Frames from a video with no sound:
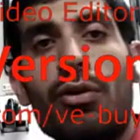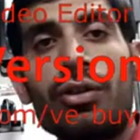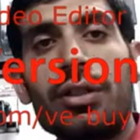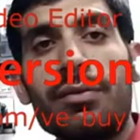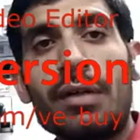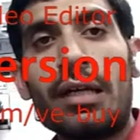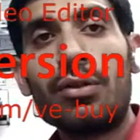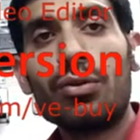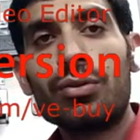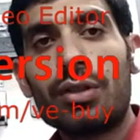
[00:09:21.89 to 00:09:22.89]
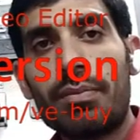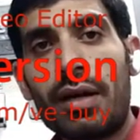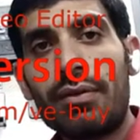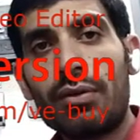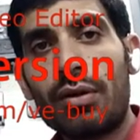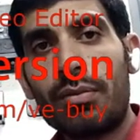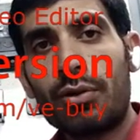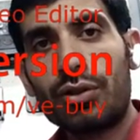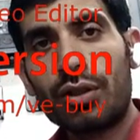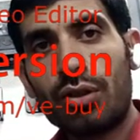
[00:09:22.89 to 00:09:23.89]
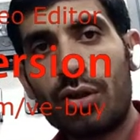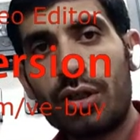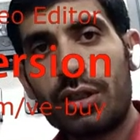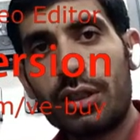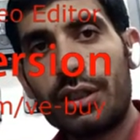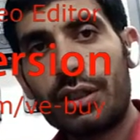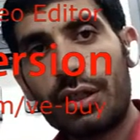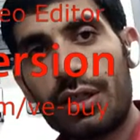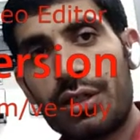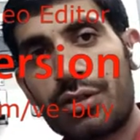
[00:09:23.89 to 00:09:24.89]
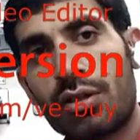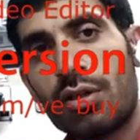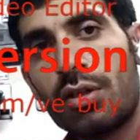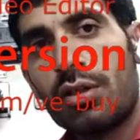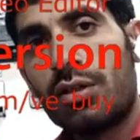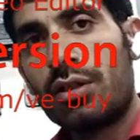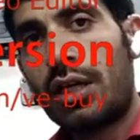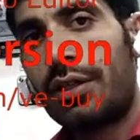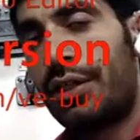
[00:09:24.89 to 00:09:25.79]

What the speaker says: motor values and my motor load increase, the